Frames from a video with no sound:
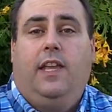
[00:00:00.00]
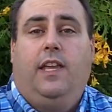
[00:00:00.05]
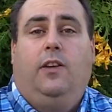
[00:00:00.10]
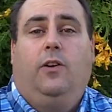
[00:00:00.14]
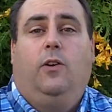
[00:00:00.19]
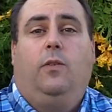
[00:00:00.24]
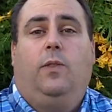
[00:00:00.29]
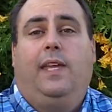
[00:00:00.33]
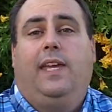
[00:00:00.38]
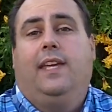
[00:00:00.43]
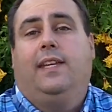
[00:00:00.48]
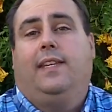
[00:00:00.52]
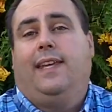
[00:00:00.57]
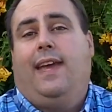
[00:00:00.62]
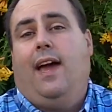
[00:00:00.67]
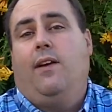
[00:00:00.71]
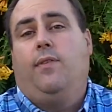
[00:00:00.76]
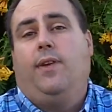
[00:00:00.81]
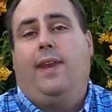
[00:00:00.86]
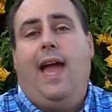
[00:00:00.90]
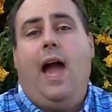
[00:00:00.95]
You know, they get
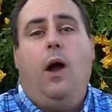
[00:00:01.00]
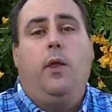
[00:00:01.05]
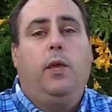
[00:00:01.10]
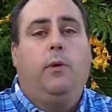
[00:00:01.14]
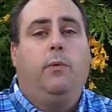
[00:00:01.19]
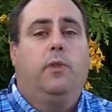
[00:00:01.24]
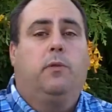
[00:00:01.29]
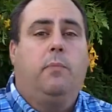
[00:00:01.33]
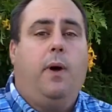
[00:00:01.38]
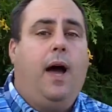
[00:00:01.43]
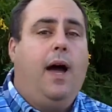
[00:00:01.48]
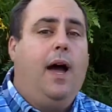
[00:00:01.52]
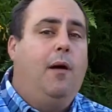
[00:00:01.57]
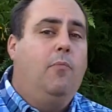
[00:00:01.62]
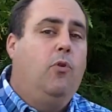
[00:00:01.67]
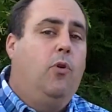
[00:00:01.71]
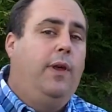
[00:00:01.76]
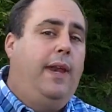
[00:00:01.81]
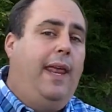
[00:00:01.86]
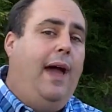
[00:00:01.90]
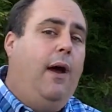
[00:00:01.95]
to have an outing with
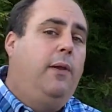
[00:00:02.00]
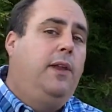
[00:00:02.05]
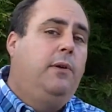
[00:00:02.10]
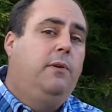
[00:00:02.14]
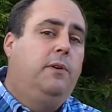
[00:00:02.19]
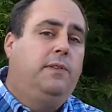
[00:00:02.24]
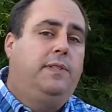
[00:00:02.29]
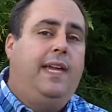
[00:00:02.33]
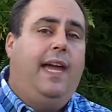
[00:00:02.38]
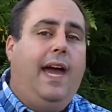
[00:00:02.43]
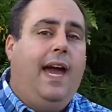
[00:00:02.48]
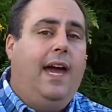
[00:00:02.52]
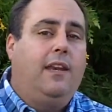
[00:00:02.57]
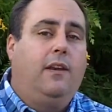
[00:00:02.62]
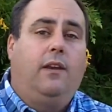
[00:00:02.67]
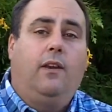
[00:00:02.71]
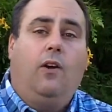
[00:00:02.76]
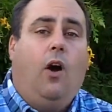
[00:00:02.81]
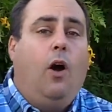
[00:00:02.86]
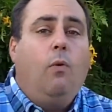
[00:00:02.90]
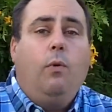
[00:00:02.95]
mom or an outing with dad,
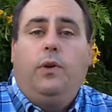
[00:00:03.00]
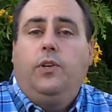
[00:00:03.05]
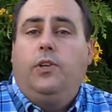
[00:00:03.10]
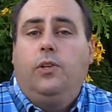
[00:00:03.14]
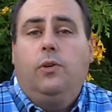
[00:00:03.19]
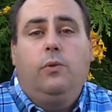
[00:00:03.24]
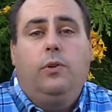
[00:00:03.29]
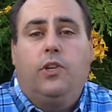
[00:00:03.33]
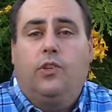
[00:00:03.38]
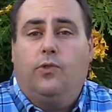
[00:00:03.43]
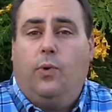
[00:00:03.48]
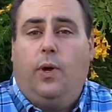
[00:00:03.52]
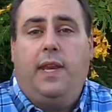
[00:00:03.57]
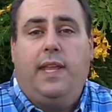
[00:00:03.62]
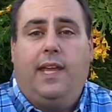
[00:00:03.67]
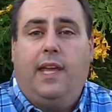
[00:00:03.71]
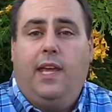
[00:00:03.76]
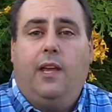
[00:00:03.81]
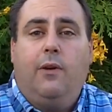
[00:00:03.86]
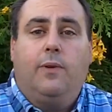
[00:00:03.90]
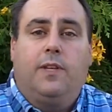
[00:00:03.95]
and all we're doing is
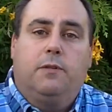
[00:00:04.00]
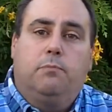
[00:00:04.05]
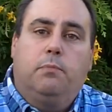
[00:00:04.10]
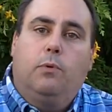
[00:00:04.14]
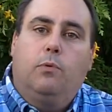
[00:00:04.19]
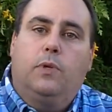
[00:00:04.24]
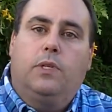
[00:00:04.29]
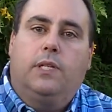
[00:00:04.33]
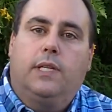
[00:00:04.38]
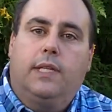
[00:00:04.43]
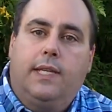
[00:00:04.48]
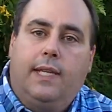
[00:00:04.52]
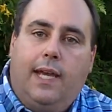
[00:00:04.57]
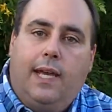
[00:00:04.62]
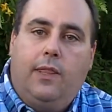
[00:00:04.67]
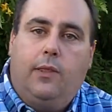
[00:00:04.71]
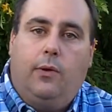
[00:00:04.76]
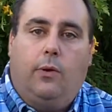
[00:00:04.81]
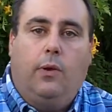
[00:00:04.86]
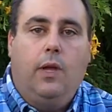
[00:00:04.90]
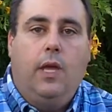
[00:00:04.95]
running errands, but we're
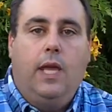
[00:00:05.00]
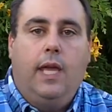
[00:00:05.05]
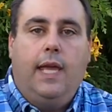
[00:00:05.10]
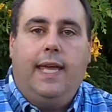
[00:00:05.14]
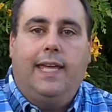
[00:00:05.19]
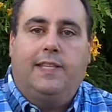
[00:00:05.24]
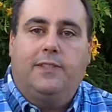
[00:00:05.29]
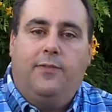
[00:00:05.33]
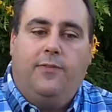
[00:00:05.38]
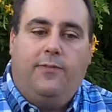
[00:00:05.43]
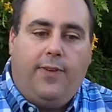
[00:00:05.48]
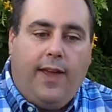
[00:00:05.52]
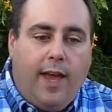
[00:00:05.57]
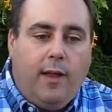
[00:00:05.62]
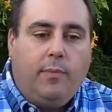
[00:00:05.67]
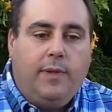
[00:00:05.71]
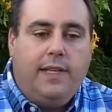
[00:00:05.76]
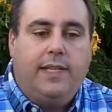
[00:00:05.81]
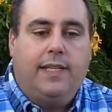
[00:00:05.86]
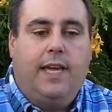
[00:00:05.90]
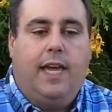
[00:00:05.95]
together. It's
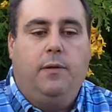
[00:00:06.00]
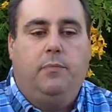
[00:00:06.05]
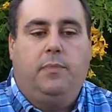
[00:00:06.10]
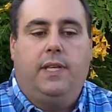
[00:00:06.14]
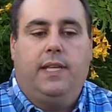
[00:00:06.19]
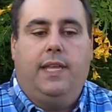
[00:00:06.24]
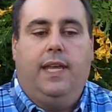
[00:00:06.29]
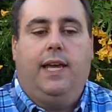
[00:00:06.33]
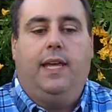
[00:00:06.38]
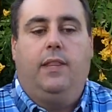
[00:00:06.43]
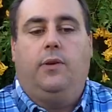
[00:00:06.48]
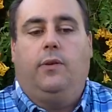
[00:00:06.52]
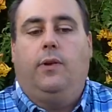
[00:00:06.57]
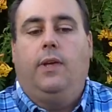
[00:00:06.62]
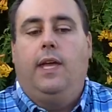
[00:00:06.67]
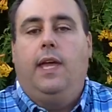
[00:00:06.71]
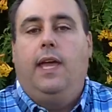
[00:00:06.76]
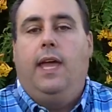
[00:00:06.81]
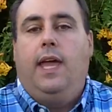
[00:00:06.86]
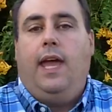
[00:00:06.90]
family time together.